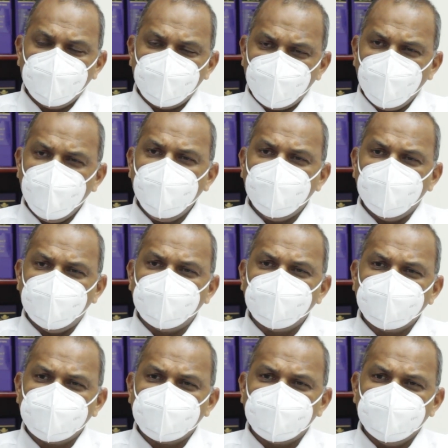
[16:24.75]

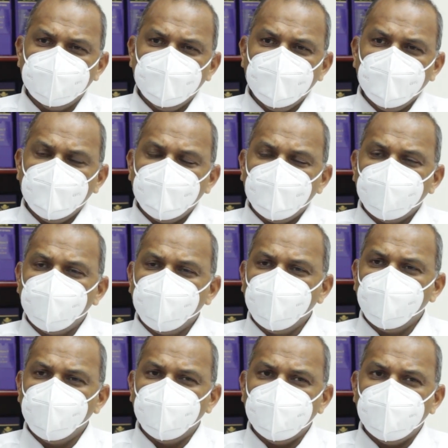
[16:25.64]
trainers
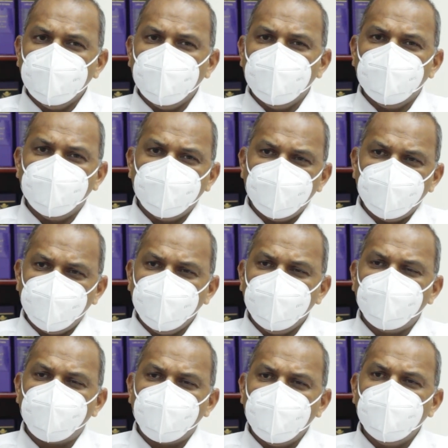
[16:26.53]
who would then
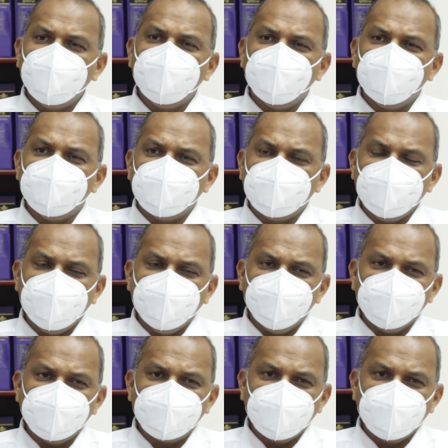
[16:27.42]
retrain their team.